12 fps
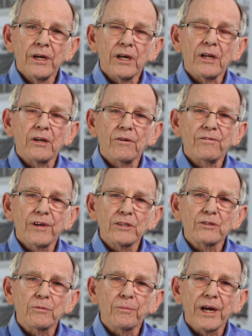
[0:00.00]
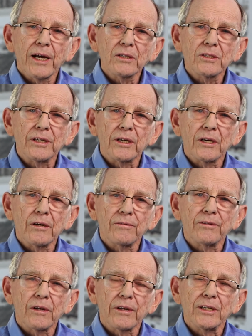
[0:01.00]
and the eventual passing
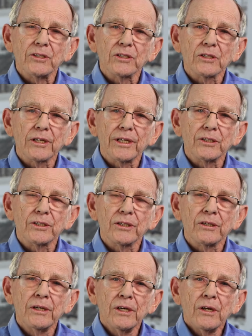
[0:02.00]
of the legislation